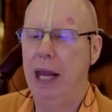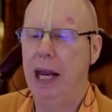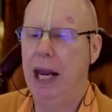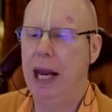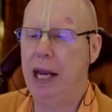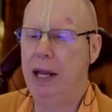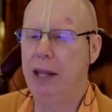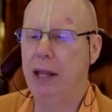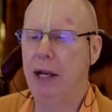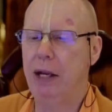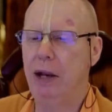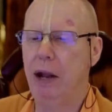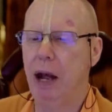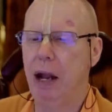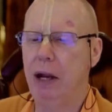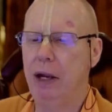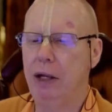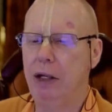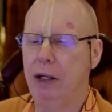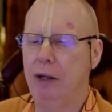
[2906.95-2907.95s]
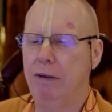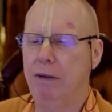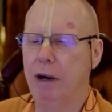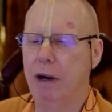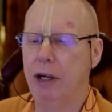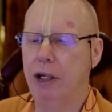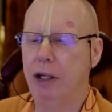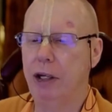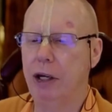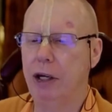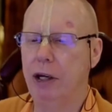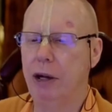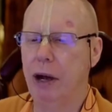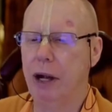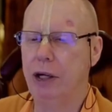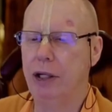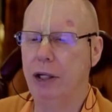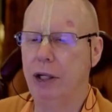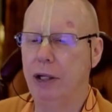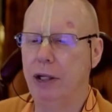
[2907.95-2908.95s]
in the knowledge of Krishna
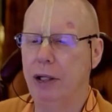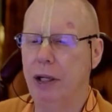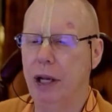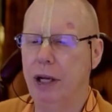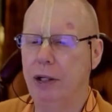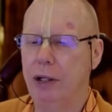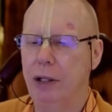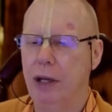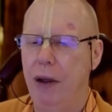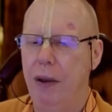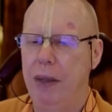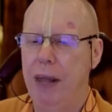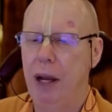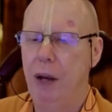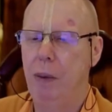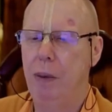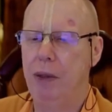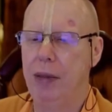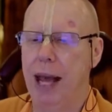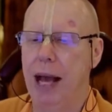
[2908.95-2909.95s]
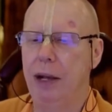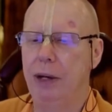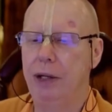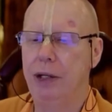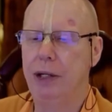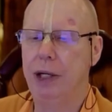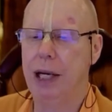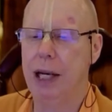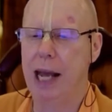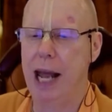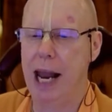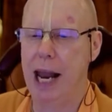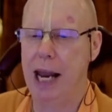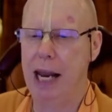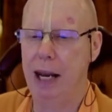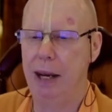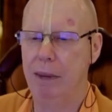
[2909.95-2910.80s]
consciousness without delay.